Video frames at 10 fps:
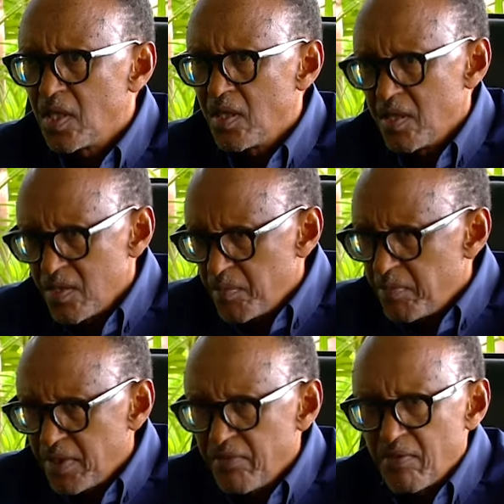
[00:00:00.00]
I
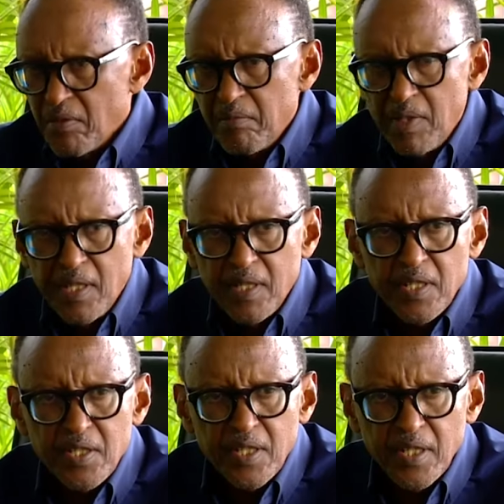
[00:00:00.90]
speak from my
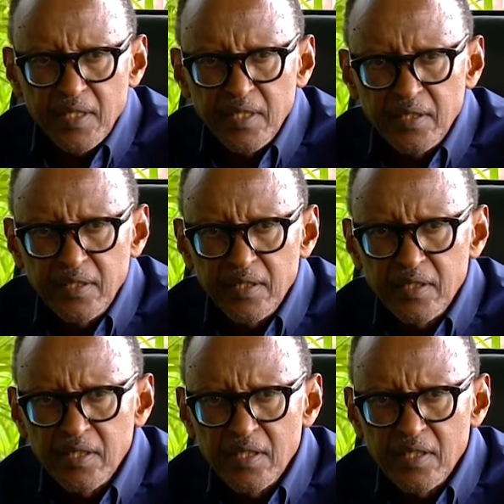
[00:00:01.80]
understanding.